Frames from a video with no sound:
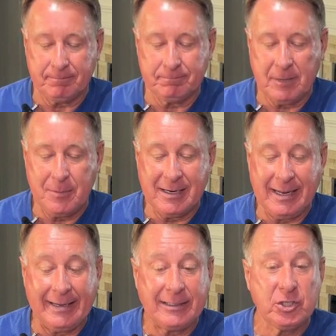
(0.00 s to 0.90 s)
maybe an
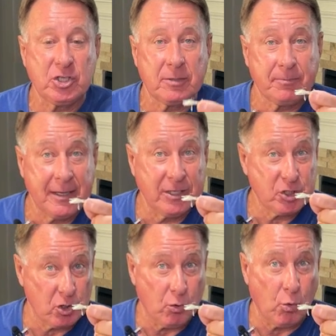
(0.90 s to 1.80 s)
inch
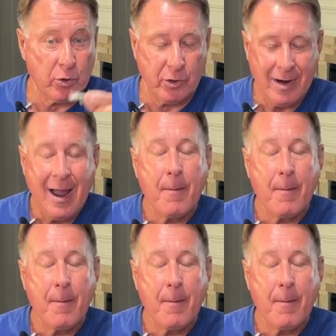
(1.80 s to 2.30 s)
and a quarter